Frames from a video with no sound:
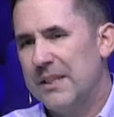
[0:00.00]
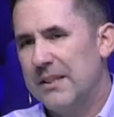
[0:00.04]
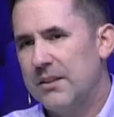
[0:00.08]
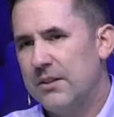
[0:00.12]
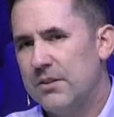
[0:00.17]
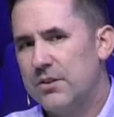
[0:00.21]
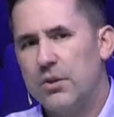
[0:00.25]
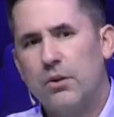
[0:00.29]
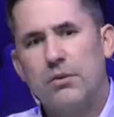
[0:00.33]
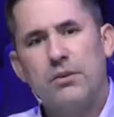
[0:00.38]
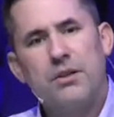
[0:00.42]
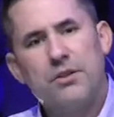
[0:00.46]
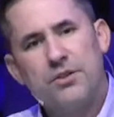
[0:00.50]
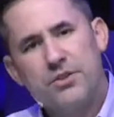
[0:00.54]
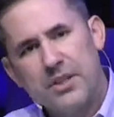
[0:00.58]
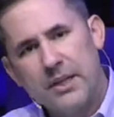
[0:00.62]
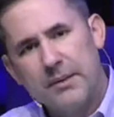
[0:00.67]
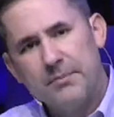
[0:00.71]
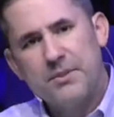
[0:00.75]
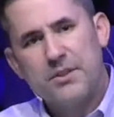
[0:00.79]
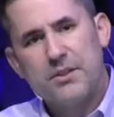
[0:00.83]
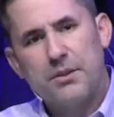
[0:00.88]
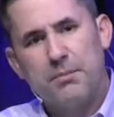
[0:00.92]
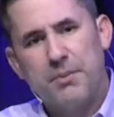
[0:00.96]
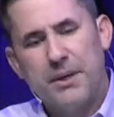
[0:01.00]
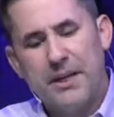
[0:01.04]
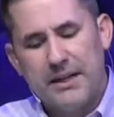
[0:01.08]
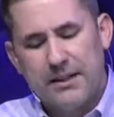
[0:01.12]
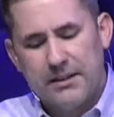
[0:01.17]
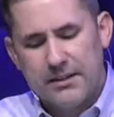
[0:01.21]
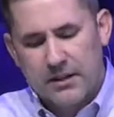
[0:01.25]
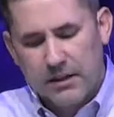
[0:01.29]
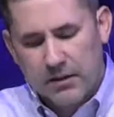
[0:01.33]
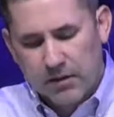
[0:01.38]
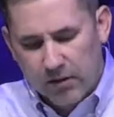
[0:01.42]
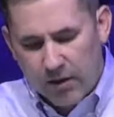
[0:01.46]
So there seems to be a
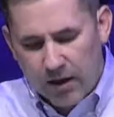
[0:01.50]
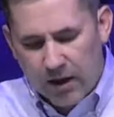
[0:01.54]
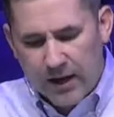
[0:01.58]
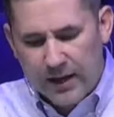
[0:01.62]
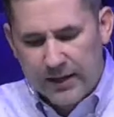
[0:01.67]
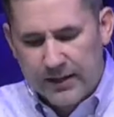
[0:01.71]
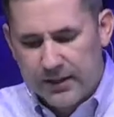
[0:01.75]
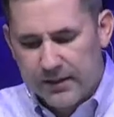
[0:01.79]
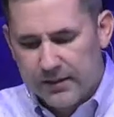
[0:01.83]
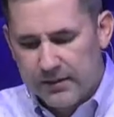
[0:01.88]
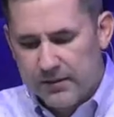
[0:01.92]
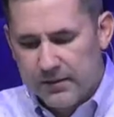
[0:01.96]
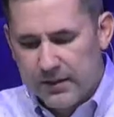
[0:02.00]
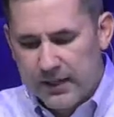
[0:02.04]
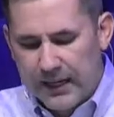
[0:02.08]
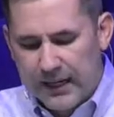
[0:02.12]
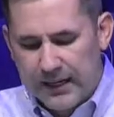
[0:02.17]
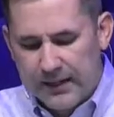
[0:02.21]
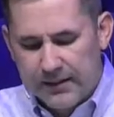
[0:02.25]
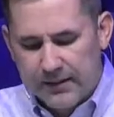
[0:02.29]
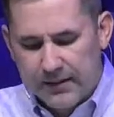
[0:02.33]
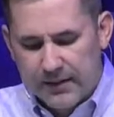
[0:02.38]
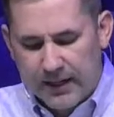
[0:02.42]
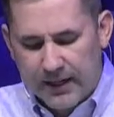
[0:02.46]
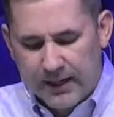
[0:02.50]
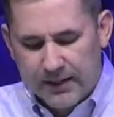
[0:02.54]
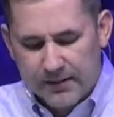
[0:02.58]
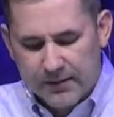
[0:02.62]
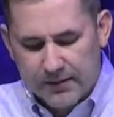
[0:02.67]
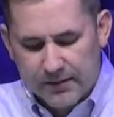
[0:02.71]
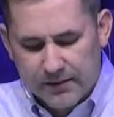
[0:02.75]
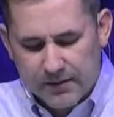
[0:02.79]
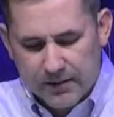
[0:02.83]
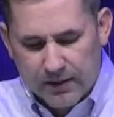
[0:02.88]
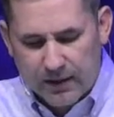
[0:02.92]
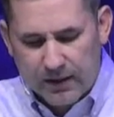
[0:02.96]
decline
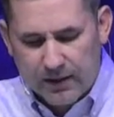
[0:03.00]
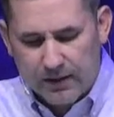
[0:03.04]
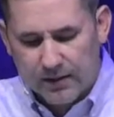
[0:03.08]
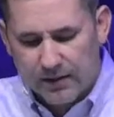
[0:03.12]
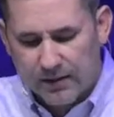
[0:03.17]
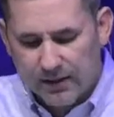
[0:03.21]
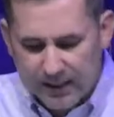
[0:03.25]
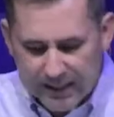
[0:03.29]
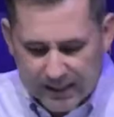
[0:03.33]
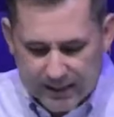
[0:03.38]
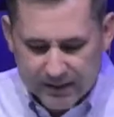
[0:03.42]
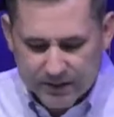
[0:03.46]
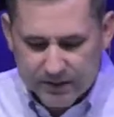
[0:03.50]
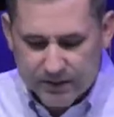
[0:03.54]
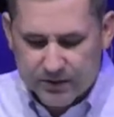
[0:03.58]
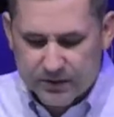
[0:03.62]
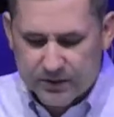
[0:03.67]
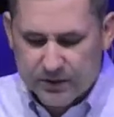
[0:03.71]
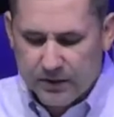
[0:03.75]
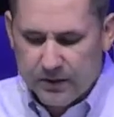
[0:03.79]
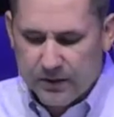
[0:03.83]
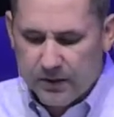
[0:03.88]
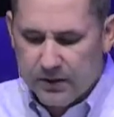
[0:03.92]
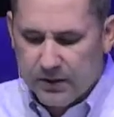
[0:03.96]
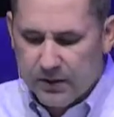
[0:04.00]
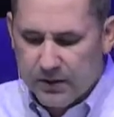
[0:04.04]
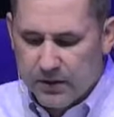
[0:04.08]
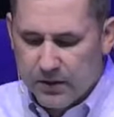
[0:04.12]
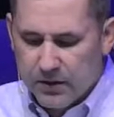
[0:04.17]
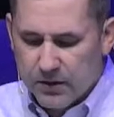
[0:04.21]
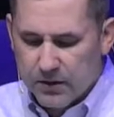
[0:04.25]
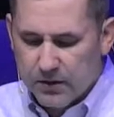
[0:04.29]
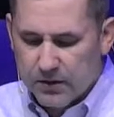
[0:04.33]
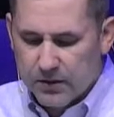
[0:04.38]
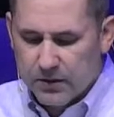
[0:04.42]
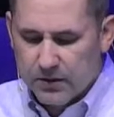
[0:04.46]
in Leah's
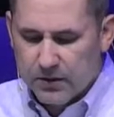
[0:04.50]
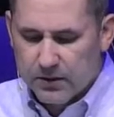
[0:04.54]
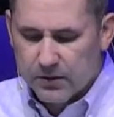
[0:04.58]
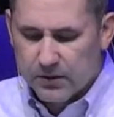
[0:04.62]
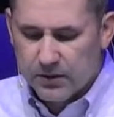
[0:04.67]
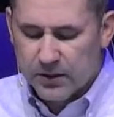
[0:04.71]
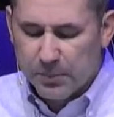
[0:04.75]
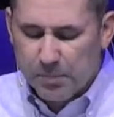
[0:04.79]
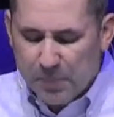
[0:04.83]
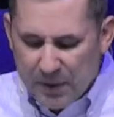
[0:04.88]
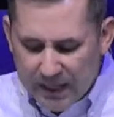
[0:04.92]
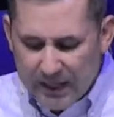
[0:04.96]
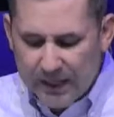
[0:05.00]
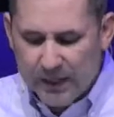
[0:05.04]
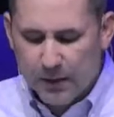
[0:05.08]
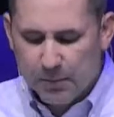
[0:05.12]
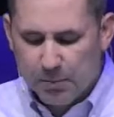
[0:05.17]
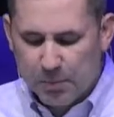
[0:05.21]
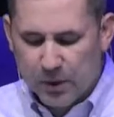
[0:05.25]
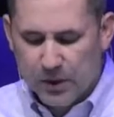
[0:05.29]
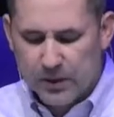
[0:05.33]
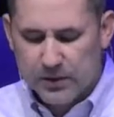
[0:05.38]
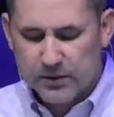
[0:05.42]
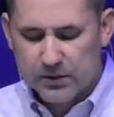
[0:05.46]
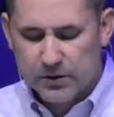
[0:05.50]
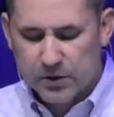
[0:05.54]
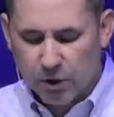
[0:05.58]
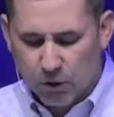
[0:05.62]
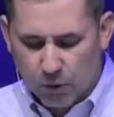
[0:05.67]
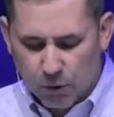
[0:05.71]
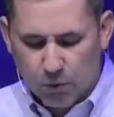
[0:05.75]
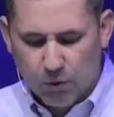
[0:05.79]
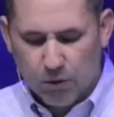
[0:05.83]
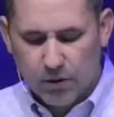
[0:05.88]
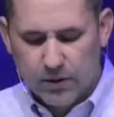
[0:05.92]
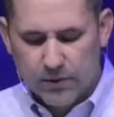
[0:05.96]
depending upon the
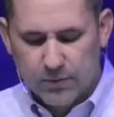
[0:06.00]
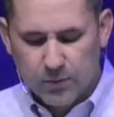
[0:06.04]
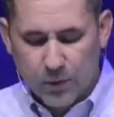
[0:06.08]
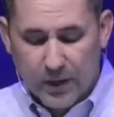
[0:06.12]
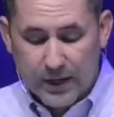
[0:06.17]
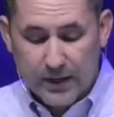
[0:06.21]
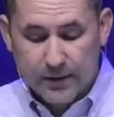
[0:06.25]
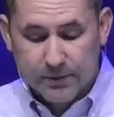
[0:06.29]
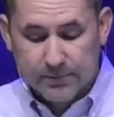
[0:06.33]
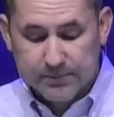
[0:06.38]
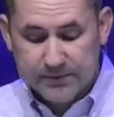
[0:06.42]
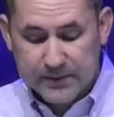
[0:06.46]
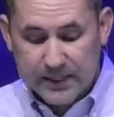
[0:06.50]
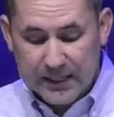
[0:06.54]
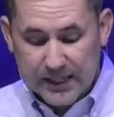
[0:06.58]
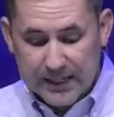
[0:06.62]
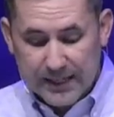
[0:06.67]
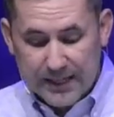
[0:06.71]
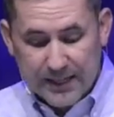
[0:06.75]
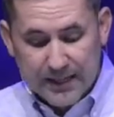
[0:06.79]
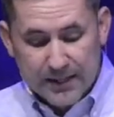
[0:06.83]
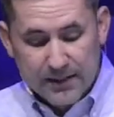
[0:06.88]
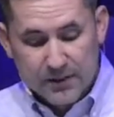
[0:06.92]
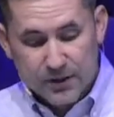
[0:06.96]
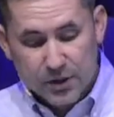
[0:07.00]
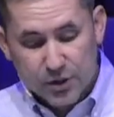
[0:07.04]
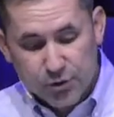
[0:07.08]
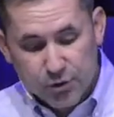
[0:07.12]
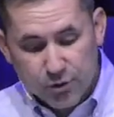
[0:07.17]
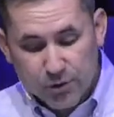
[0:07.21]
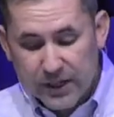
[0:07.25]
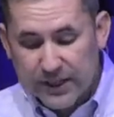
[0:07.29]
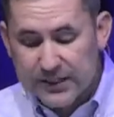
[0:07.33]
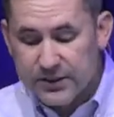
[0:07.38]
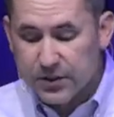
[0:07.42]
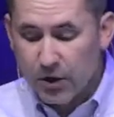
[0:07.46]
Lord. Well, the
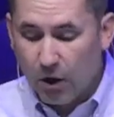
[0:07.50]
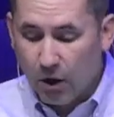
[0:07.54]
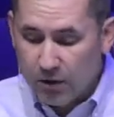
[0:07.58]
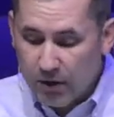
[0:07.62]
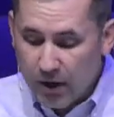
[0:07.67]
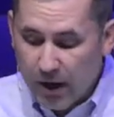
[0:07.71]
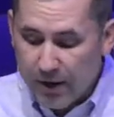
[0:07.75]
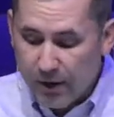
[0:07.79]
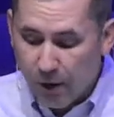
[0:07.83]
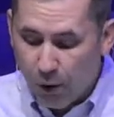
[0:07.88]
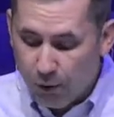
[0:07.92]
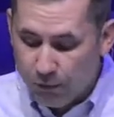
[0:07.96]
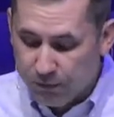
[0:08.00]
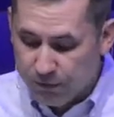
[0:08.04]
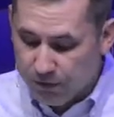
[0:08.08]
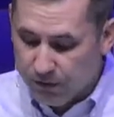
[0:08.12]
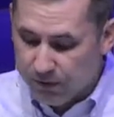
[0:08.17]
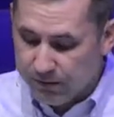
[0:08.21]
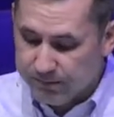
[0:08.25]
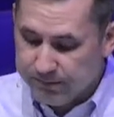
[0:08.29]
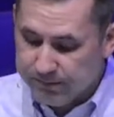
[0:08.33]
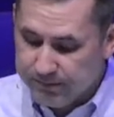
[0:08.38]
tricks are not over.